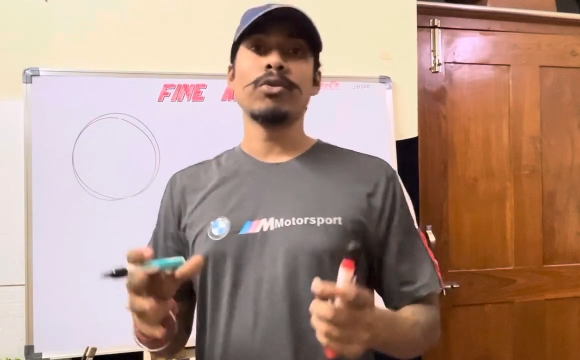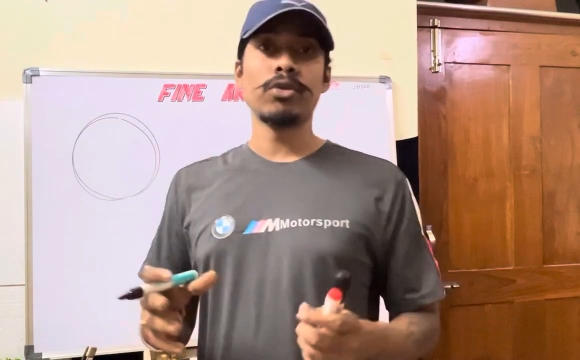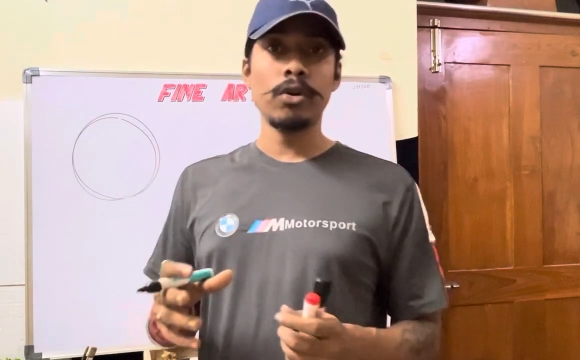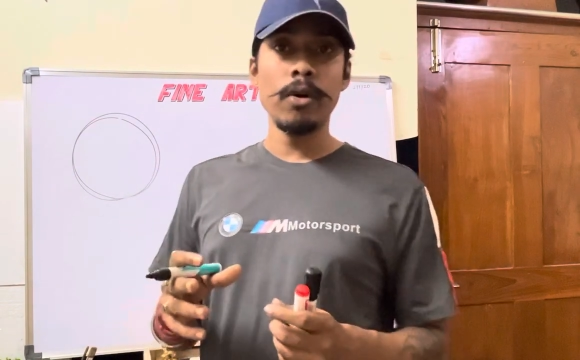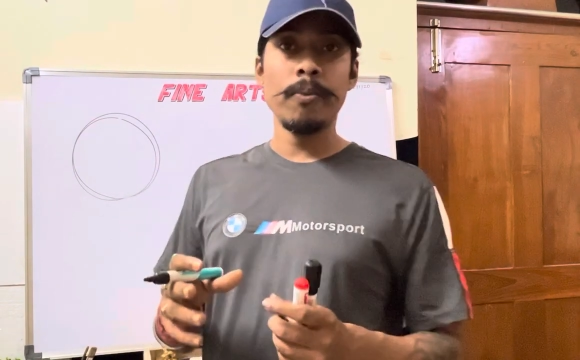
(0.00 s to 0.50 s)

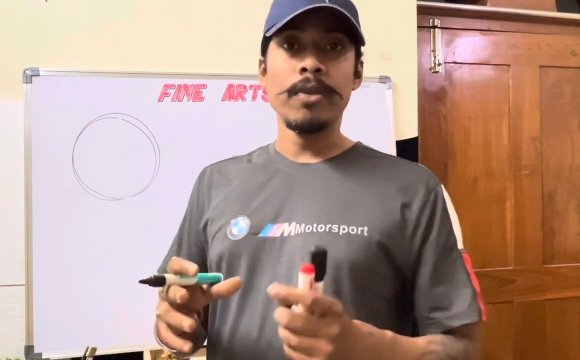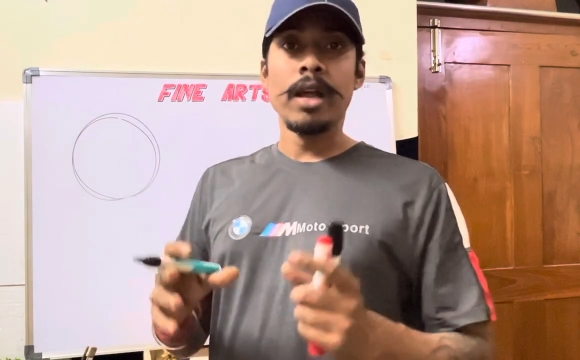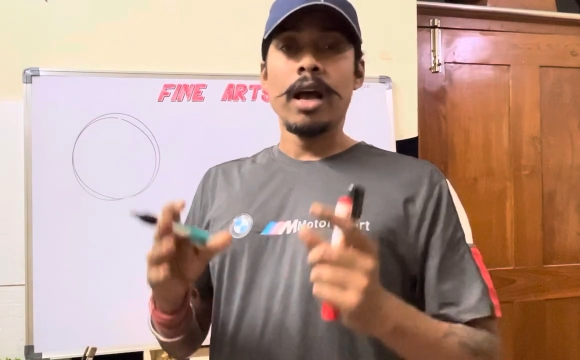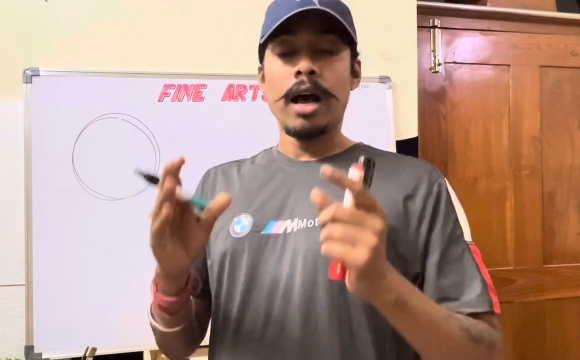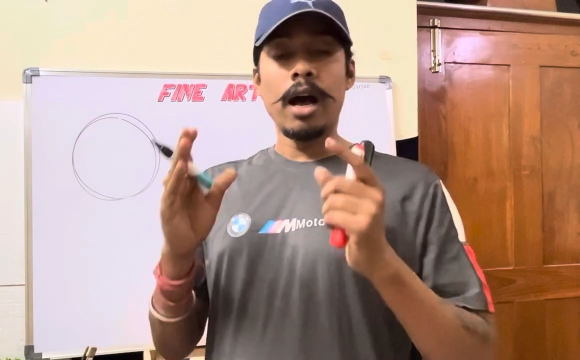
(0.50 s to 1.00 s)
So
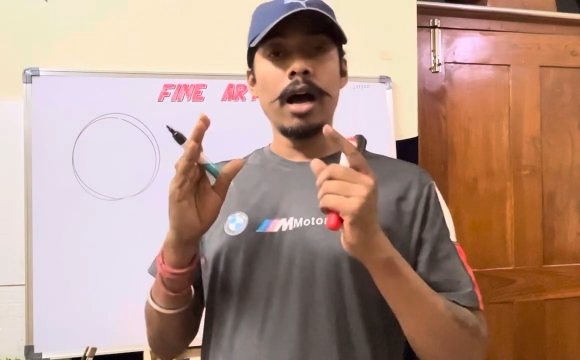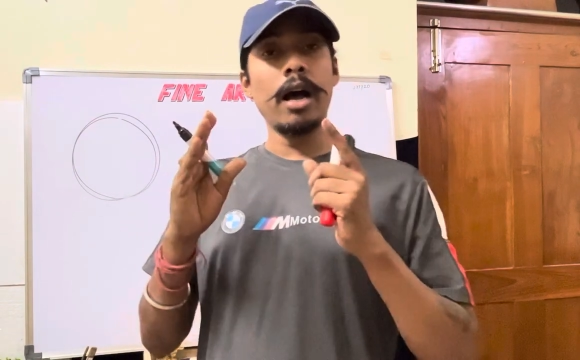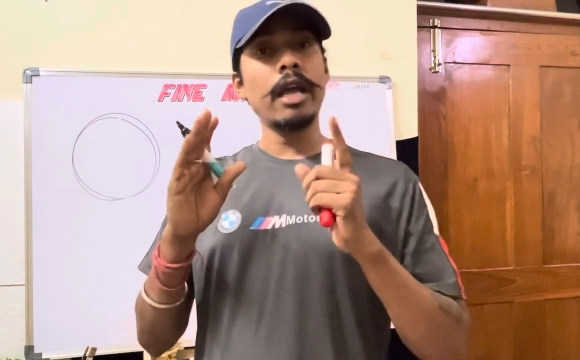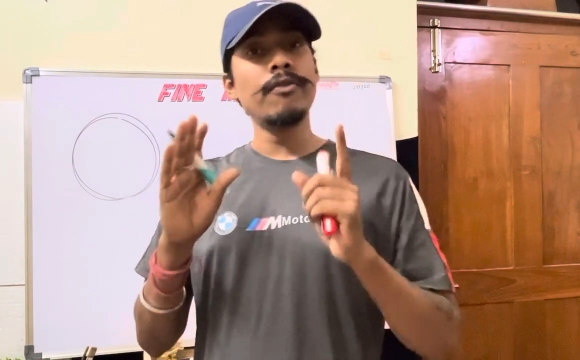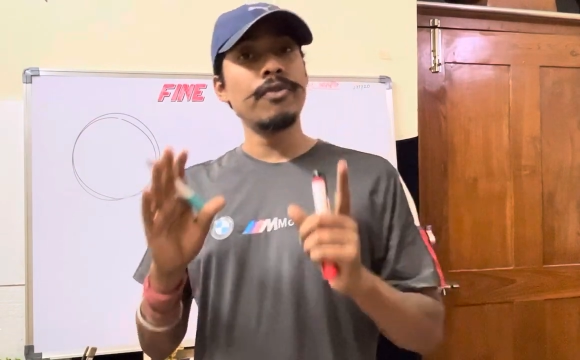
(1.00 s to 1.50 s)

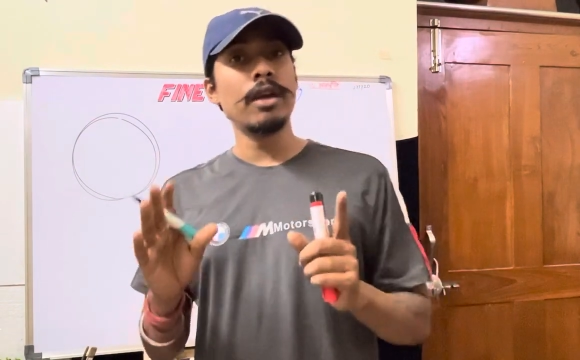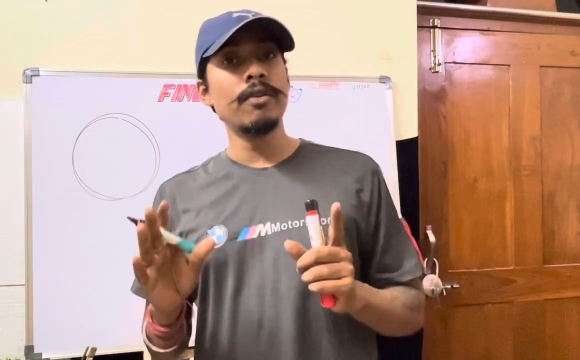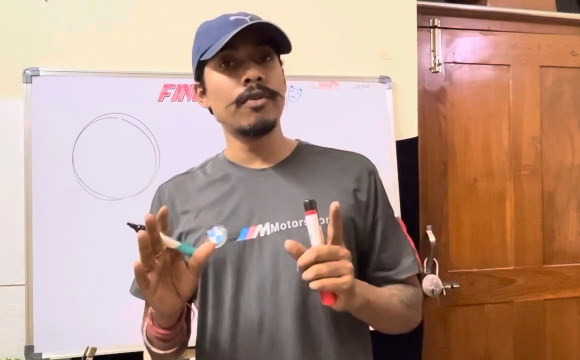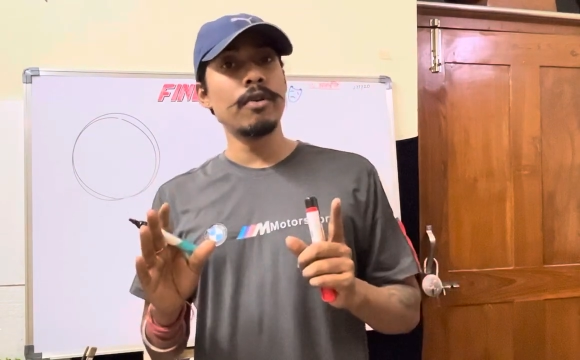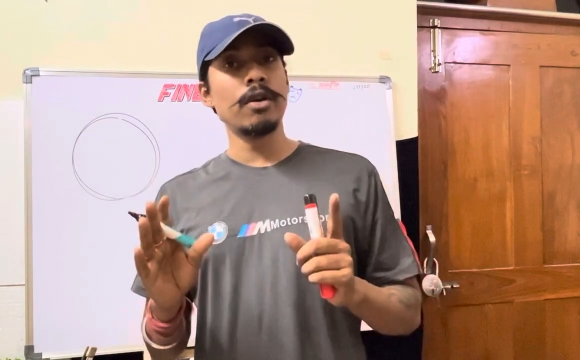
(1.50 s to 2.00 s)

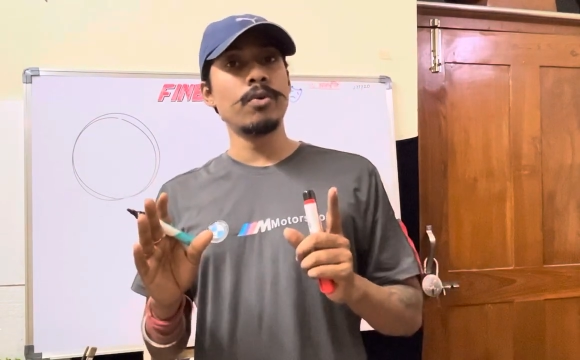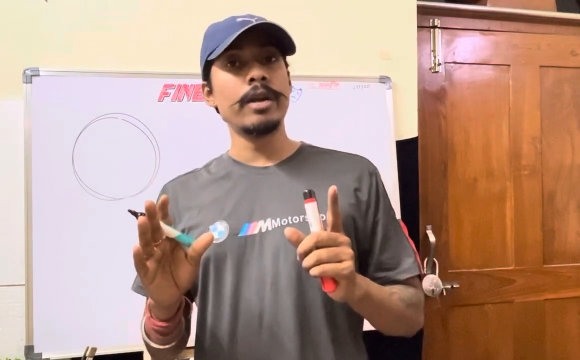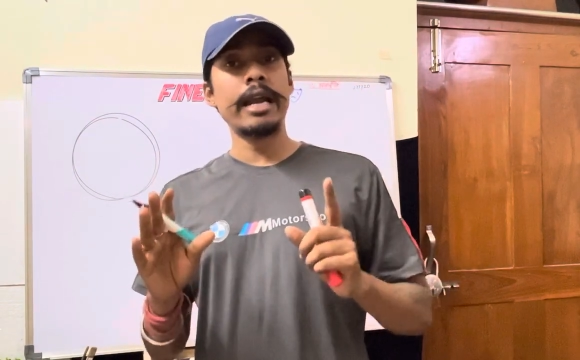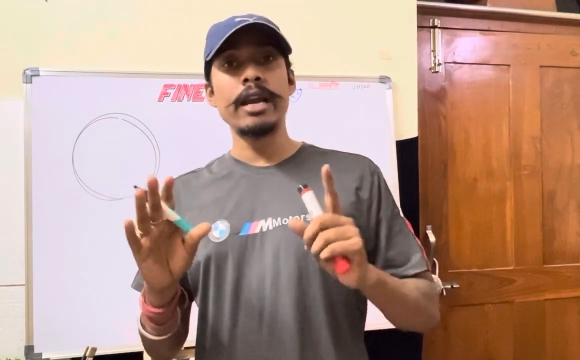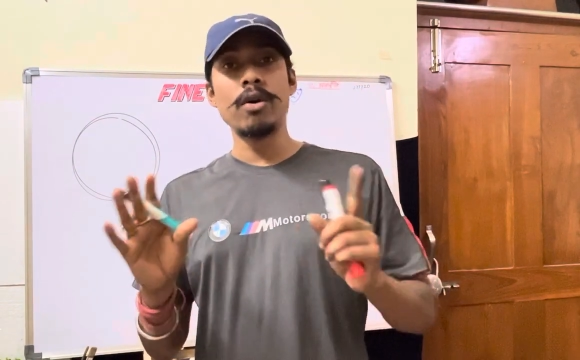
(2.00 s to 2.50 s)
if you are doing
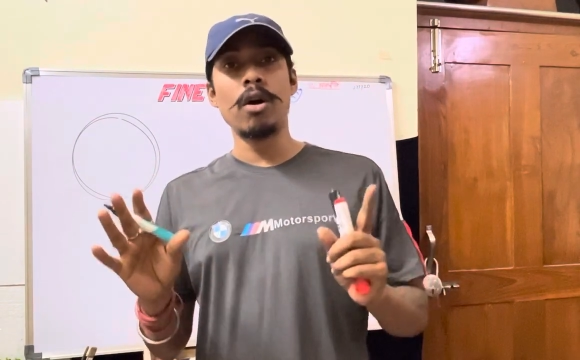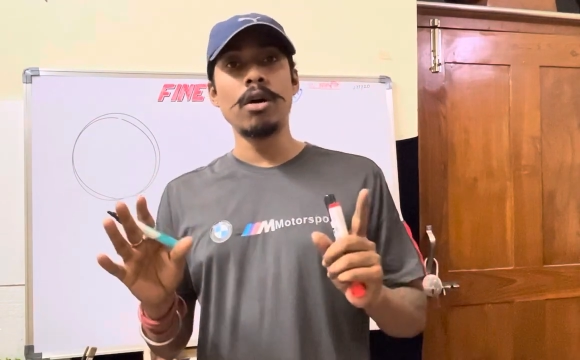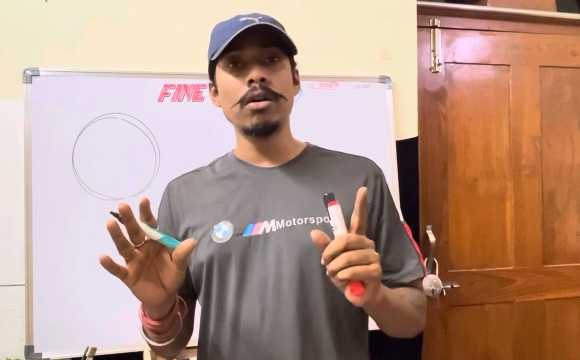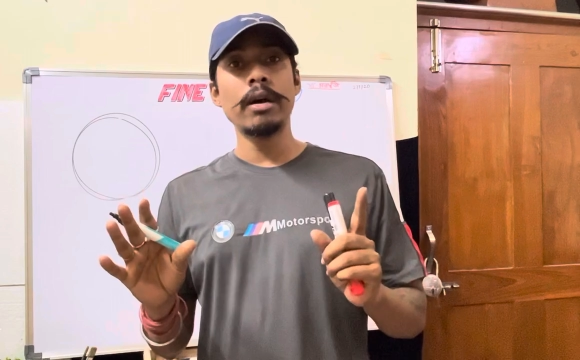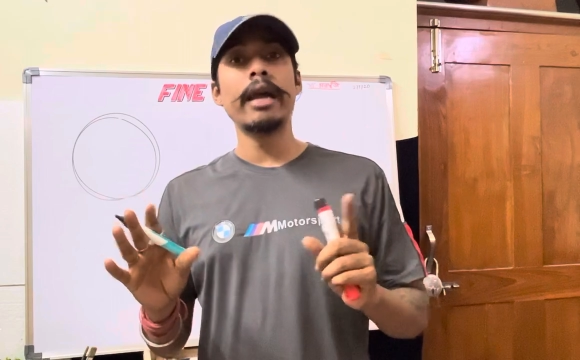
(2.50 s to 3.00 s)
any
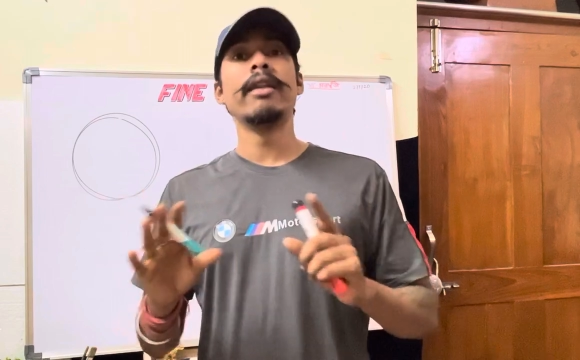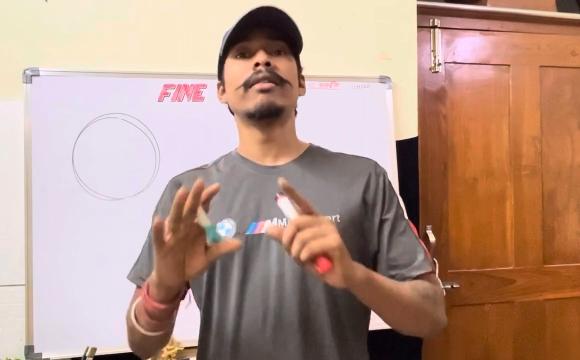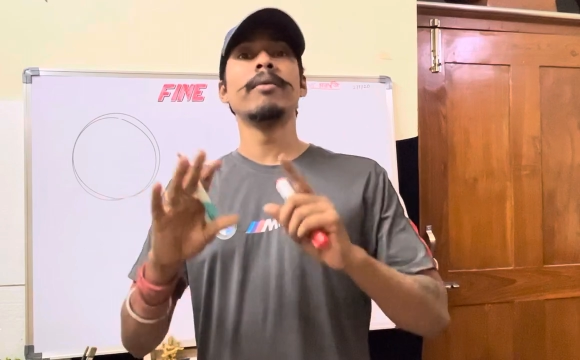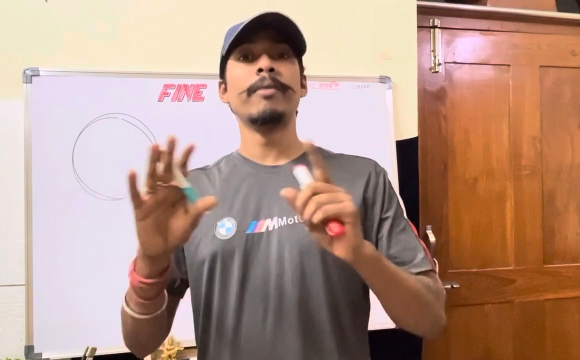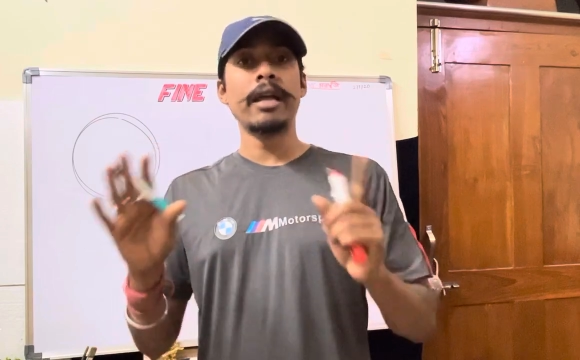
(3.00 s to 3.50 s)
wrong,
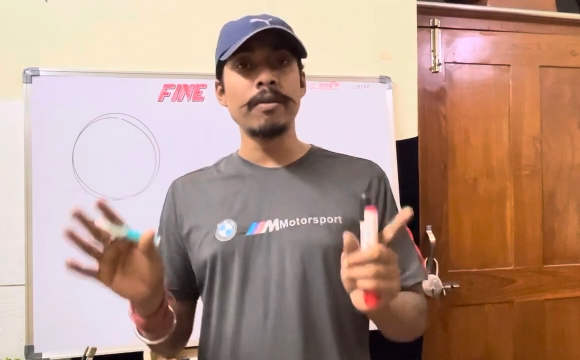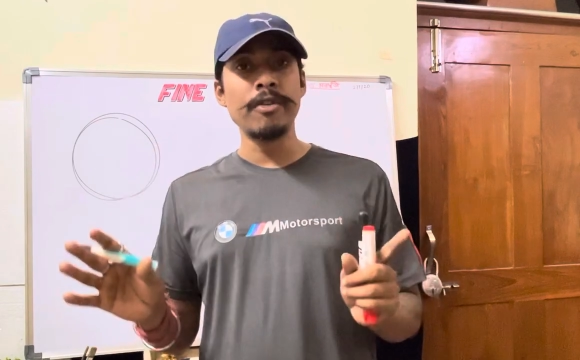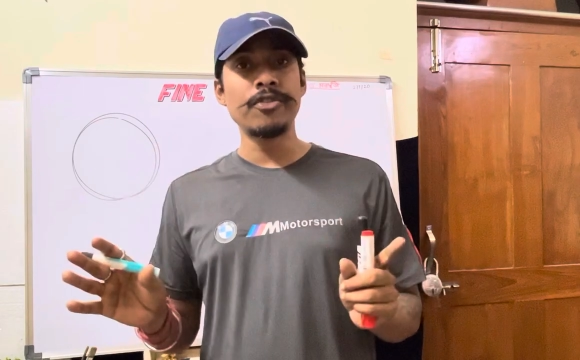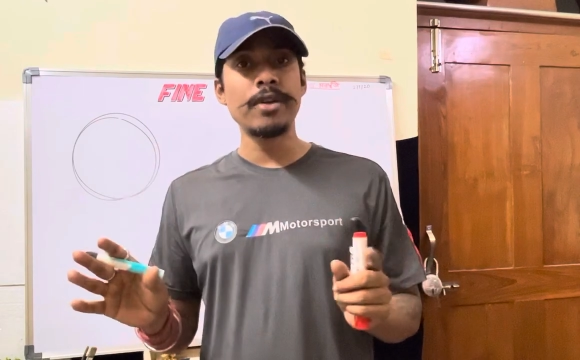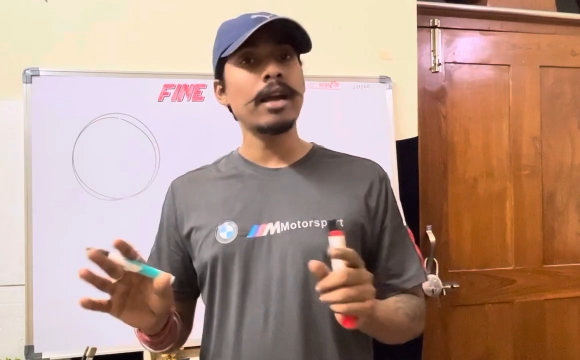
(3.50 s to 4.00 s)
any
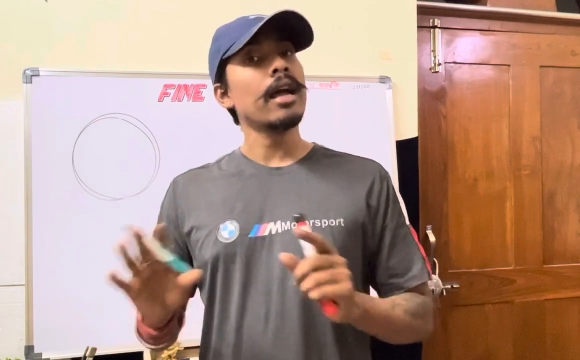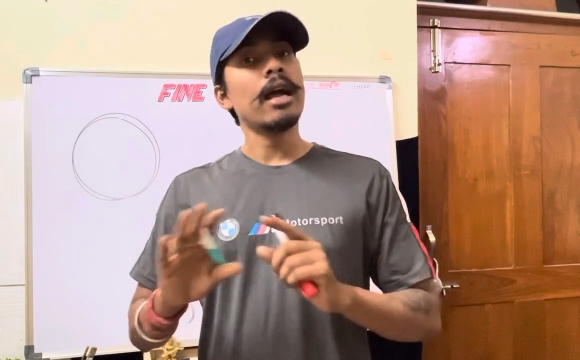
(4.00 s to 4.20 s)
mistake,